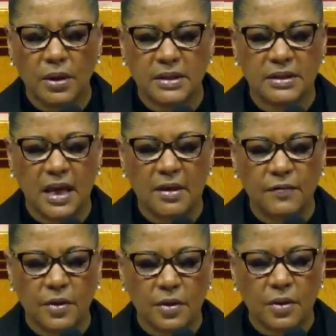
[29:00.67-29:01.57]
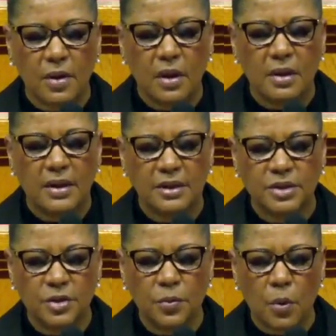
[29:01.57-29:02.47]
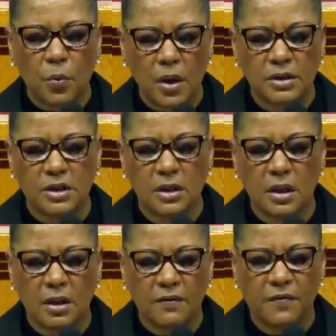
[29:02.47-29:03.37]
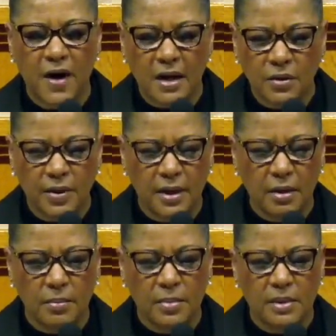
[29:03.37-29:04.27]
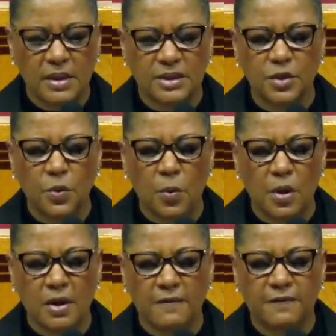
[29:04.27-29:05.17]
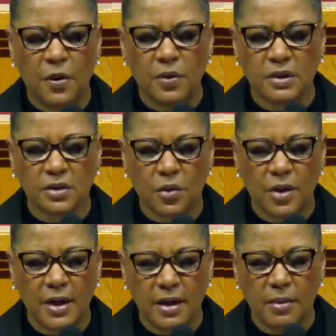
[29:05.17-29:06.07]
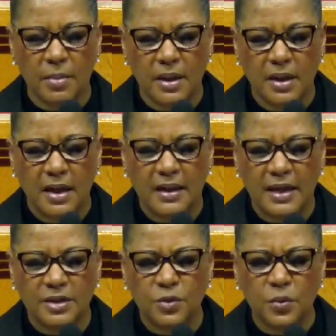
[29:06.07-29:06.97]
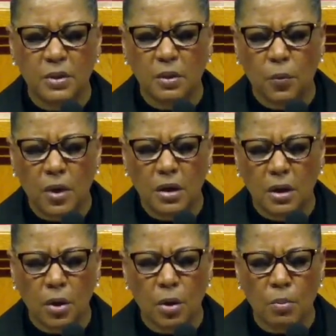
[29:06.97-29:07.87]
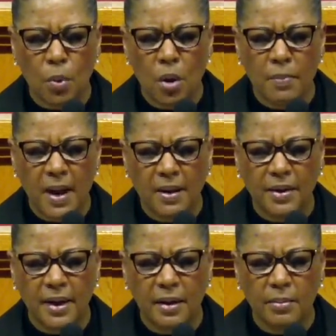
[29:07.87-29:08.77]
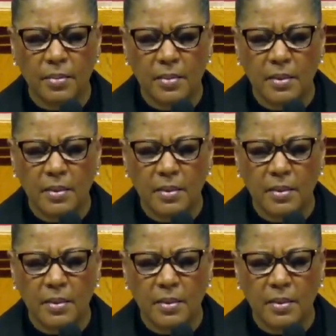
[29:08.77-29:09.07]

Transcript: and Savior, that you will want to follow him, that you will want to focus on him, and that you will want to learn more about him